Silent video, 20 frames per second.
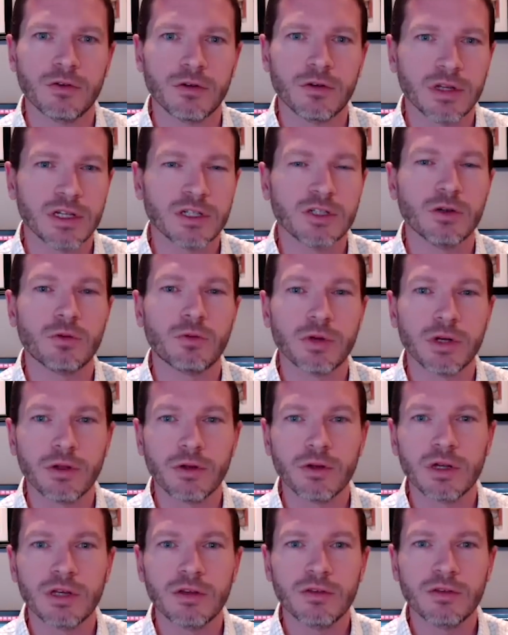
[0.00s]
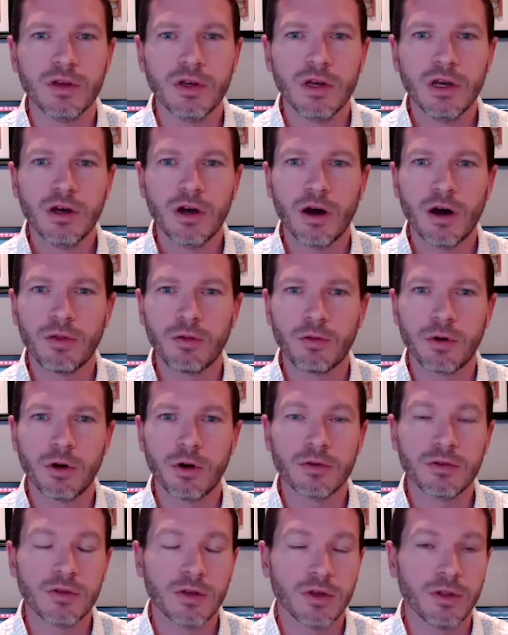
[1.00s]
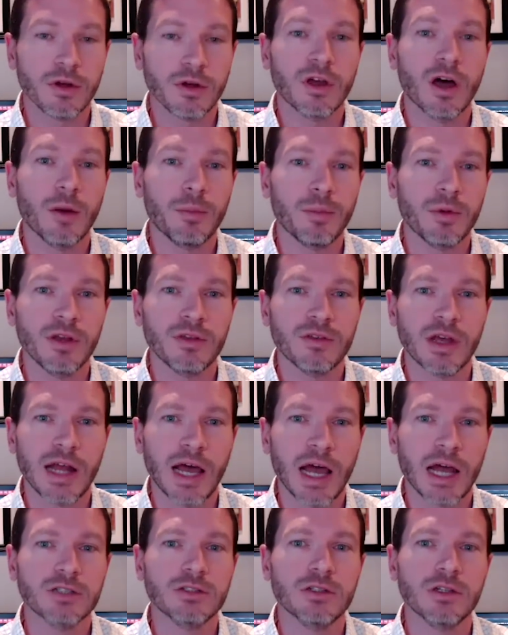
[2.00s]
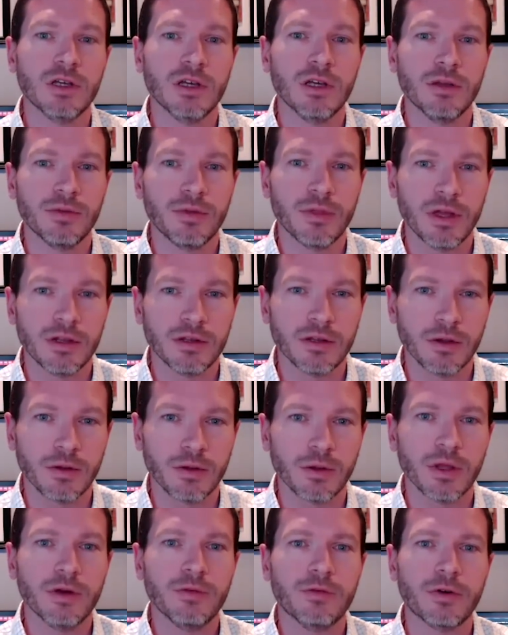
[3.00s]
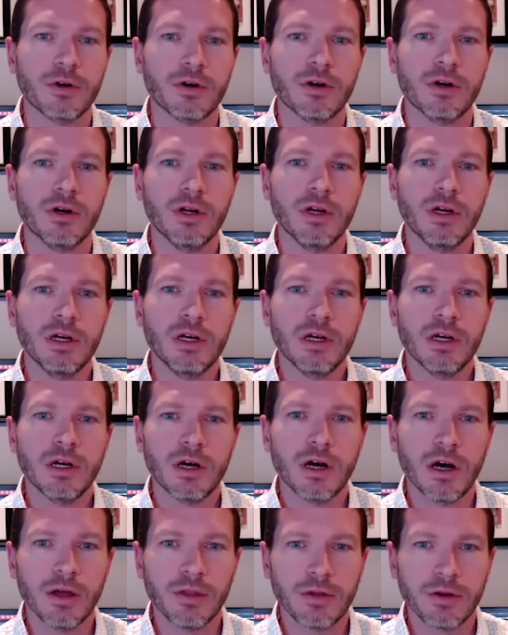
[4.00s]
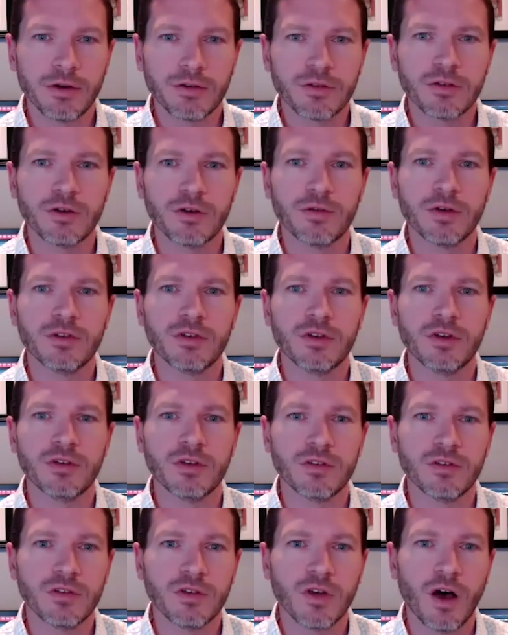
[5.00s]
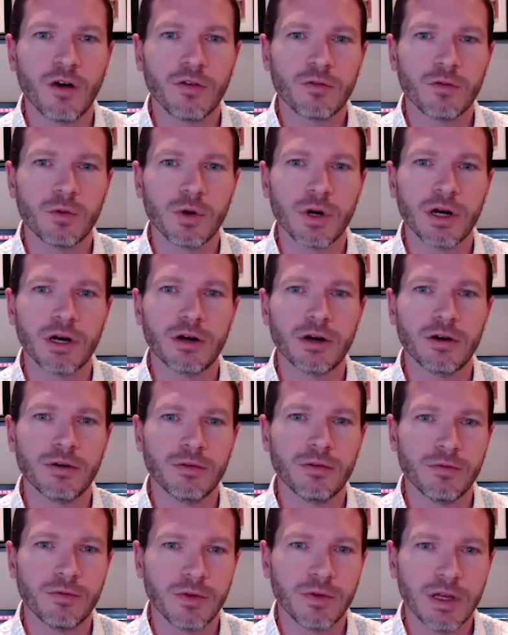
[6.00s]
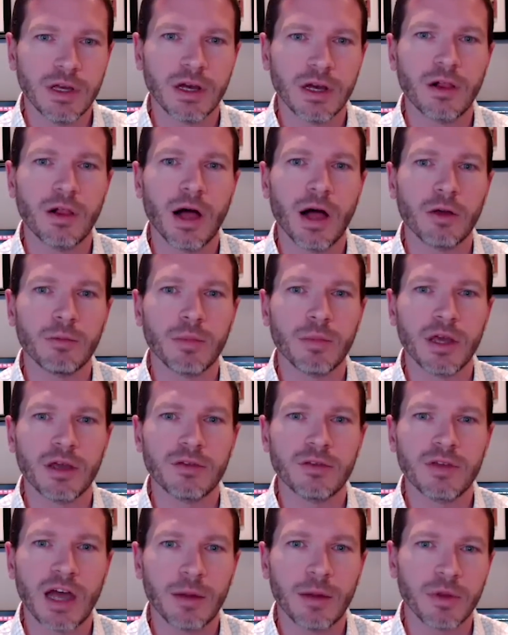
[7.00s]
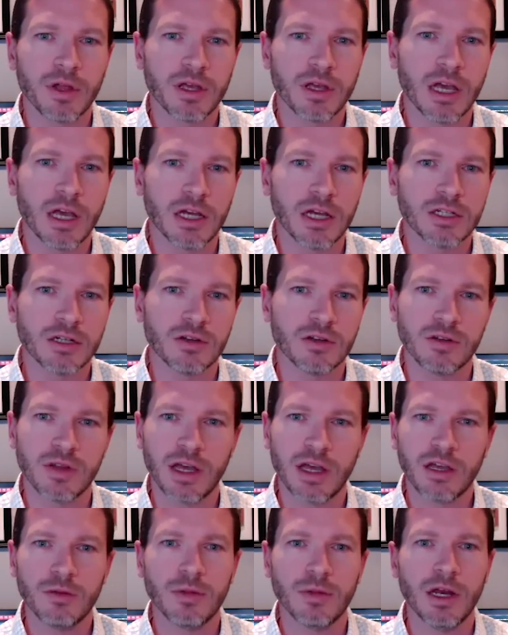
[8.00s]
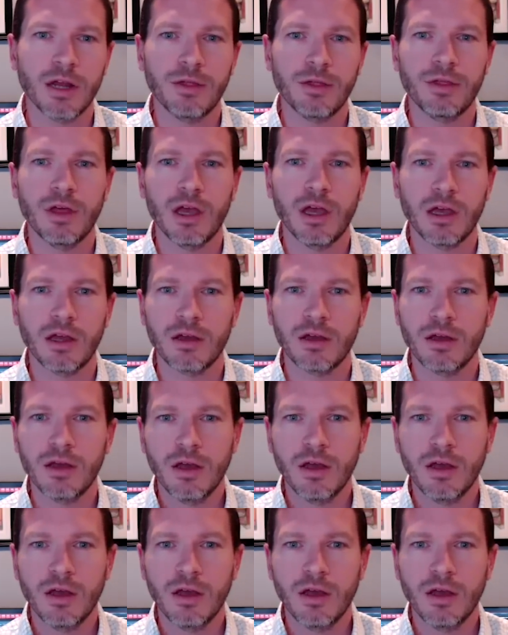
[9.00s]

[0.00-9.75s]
or Digital Realties of the world, to the companies that actually then deliver their services and software via cloud-based applications. And that could be anything